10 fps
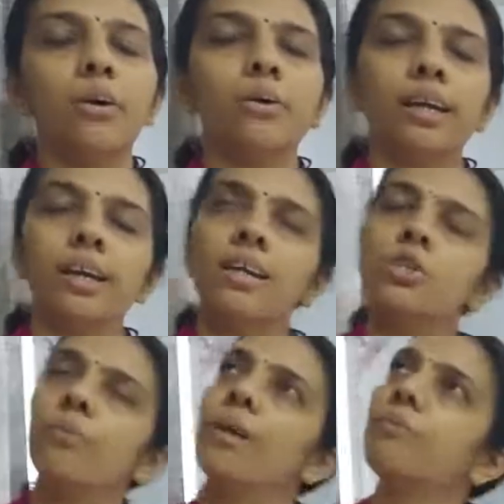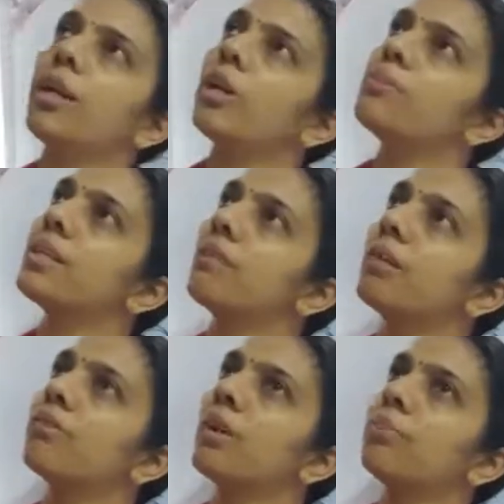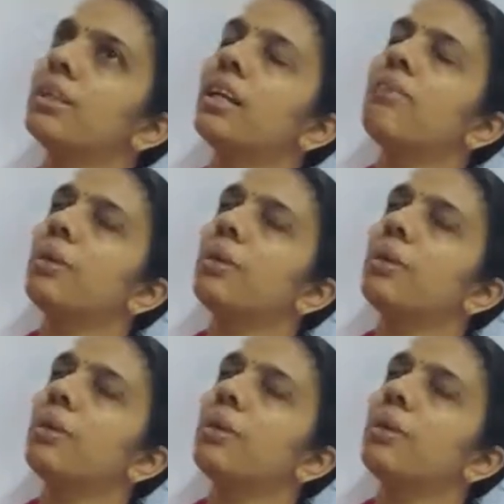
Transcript: Okay, so when we are observing from here,